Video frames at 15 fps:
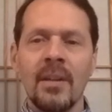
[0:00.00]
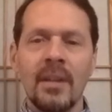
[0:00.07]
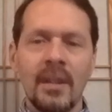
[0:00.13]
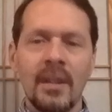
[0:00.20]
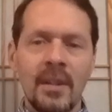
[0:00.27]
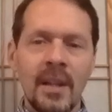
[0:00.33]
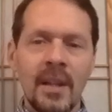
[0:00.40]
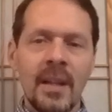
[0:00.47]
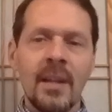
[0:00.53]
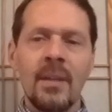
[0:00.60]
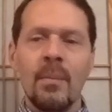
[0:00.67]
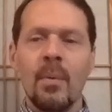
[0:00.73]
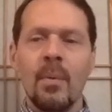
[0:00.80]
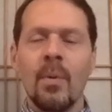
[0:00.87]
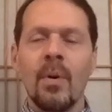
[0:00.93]
dig
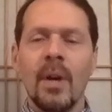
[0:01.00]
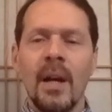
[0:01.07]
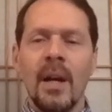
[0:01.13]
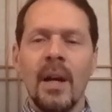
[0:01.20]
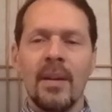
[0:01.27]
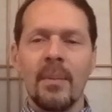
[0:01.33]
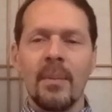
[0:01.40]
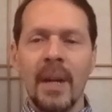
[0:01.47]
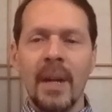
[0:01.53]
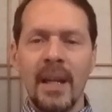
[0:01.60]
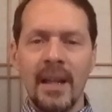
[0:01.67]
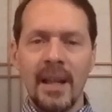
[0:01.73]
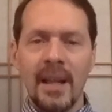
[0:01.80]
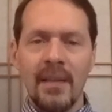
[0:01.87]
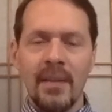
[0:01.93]
in more on the
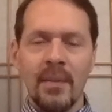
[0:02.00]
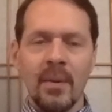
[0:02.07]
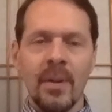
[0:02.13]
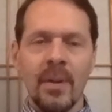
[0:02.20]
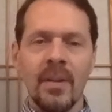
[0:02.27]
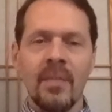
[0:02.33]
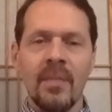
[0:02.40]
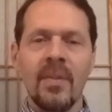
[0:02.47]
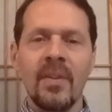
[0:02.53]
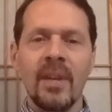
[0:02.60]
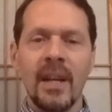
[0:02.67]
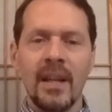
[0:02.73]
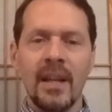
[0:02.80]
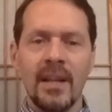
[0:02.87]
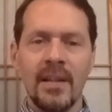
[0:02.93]
brain level, more on the
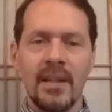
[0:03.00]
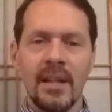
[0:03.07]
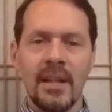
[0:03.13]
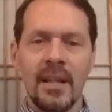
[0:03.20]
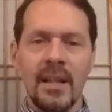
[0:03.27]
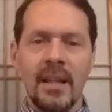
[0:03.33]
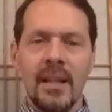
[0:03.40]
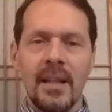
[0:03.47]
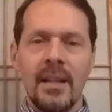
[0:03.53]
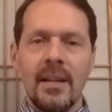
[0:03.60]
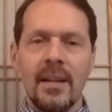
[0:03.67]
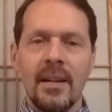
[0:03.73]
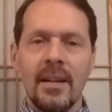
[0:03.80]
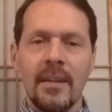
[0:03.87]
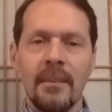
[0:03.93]
physiology,
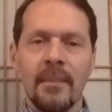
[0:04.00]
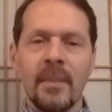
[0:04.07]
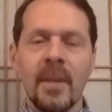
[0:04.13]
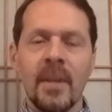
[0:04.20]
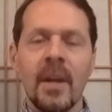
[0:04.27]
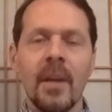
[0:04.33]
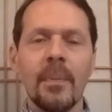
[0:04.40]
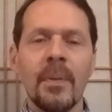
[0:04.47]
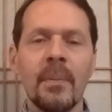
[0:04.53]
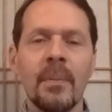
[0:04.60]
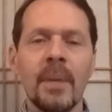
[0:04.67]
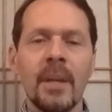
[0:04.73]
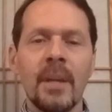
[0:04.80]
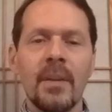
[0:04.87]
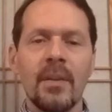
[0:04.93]
to help them
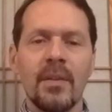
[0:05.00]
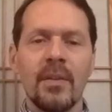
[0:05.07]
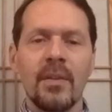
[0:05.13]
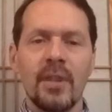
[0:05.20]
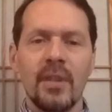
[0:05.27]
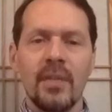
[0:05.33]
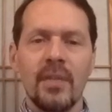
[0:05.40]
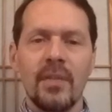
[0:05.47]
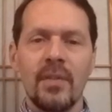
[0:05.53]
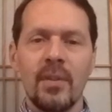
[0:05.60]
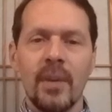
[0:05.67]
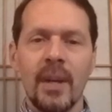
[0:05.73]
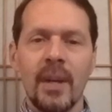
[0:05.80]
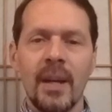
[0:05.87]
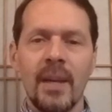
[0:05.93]
make those shifts.
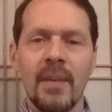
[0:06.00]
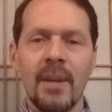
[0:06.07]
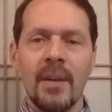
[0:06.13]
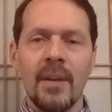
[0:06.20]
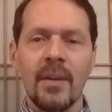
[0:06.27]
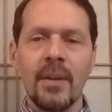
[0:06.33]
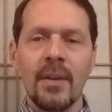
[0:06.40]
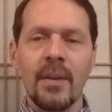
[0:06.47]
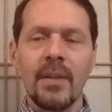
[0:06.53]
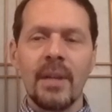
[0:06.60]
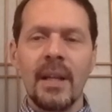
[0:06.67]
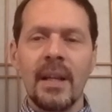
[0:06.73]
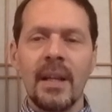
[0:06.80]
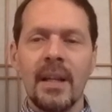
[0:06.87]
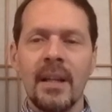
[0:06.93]
So I got my early
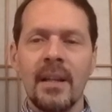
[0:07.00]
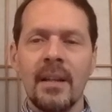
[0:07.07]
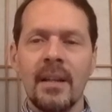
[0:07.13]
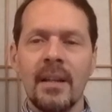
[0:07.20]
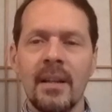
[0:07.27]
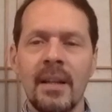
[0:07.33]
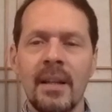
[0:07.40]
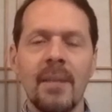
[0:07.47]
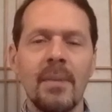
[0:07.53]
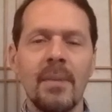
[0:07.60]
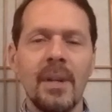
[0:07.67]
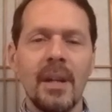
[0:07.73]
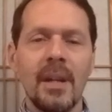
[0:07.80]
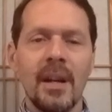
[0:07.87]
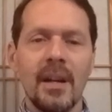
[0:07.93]
training in
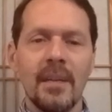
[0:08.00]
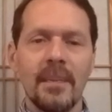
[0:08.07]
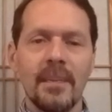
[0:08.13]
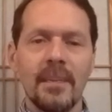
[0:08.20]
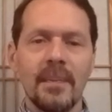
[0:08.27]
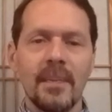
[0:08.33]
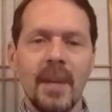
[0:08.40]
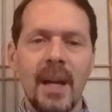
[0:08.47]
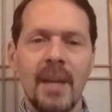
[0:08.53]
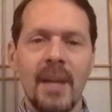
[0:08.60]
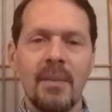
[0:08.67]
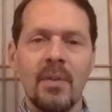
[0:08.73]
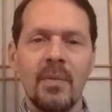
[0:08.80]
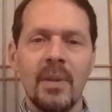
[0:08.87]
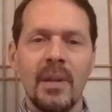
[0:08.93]
EMDR, eye
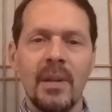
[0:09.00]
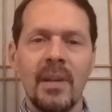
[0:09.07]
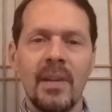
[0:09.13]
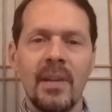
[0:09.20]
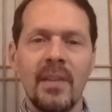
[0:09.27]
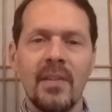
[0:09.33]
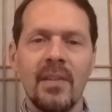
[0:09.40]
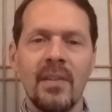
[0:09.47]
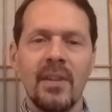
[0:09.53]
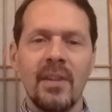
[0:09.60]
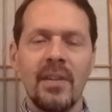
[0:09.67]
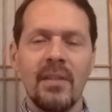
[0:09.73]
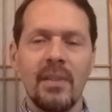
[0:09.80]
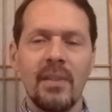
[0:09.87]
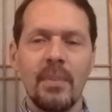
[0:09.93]
movement
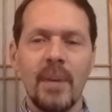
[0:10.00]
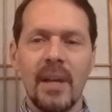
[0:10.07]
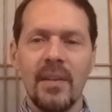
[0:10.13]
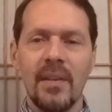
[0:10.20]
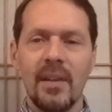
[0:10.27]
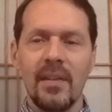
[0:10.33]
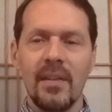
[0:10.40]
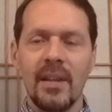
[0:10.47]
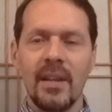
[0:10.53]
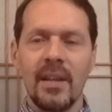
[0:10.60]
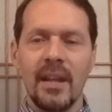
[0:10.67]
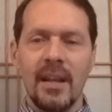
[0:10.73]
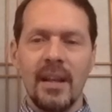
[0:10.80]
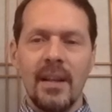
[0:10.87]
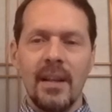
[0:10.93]
desensitization reprocessing.
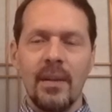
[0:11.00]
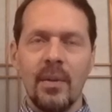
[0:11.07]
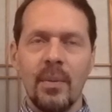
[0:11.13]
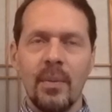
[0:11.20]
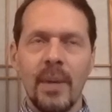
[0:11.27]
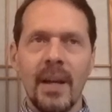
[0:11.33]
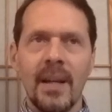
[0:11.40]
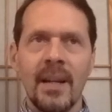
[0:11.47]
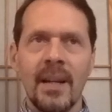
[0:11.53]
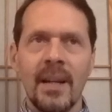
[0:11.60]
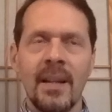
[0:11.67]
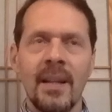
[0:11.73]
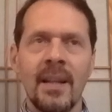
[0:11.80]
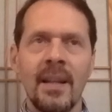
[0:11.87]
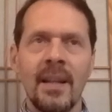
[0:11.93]
This was back in
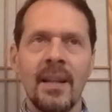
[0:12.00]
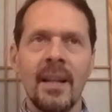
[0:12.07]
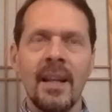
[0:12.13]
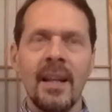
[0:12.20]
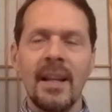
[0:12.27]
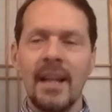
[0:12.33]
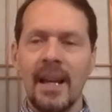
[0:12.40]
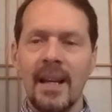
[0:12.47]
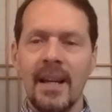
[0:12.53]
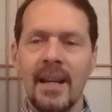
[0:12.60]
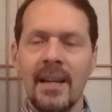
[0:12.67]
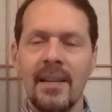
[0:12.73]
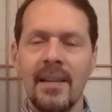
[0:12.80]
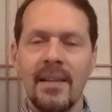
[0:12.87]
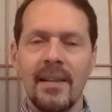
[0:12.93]
the late
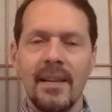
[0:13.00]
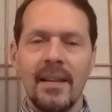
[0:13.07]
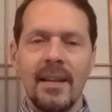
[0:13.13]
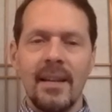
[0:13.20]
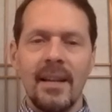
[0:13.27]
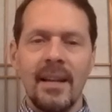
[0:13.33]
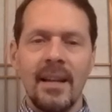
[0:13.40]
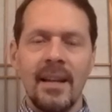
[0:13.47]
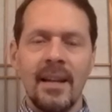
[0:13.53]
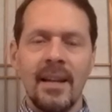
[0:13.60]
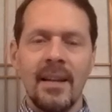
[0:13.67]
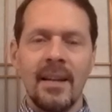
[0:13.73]
90s. And